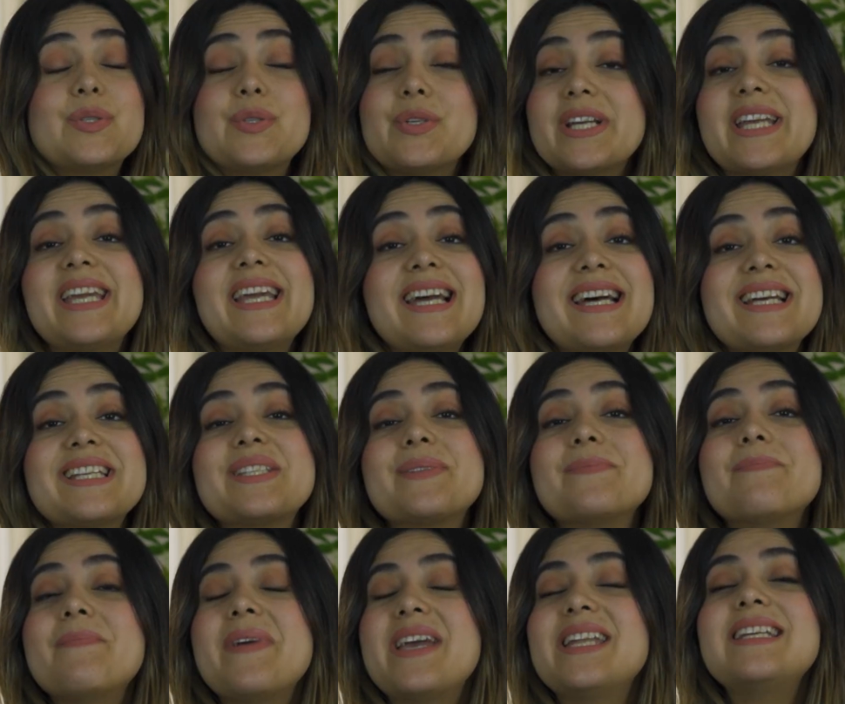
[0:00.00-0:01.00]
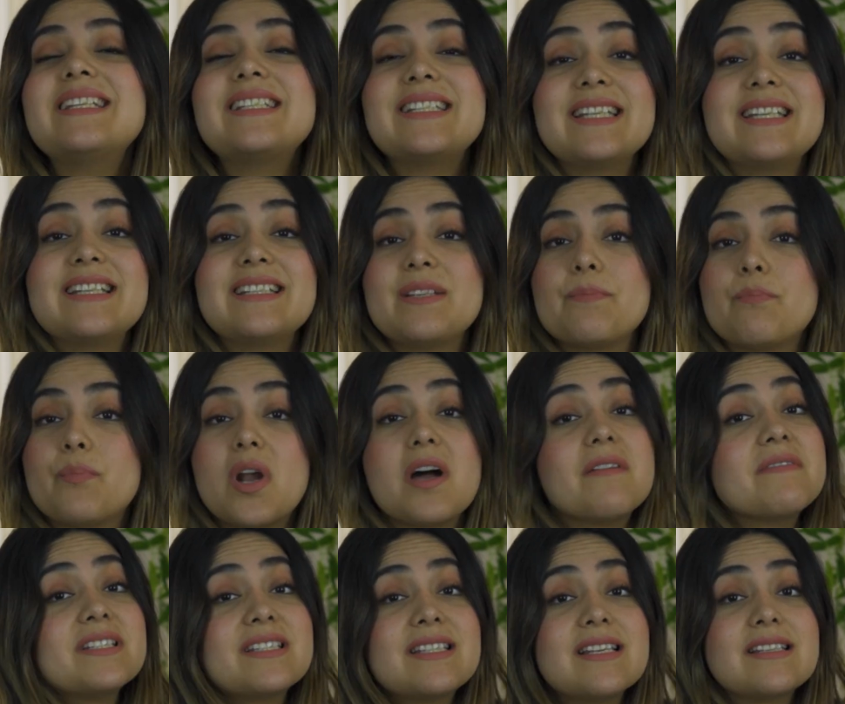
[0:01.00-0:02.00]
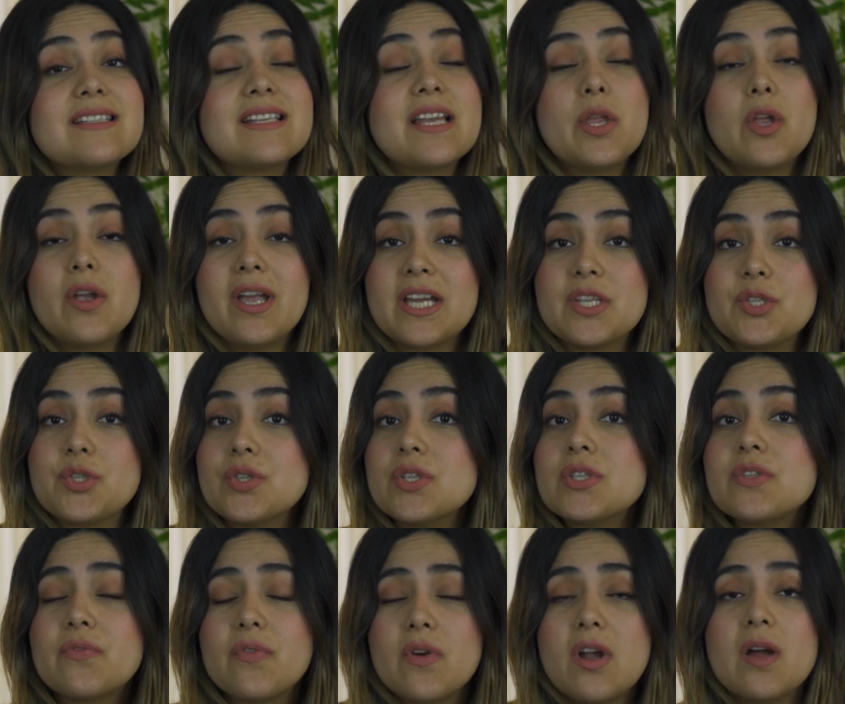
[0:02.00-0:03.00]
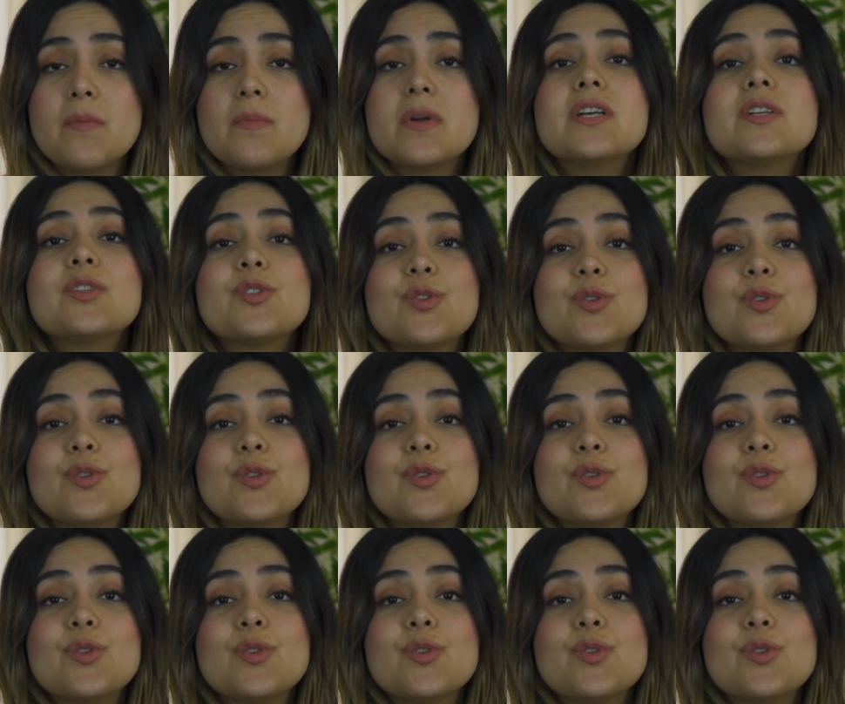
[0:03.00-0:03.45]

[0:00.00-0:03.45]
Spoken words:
Turkey has many cities and provinces that you can choose from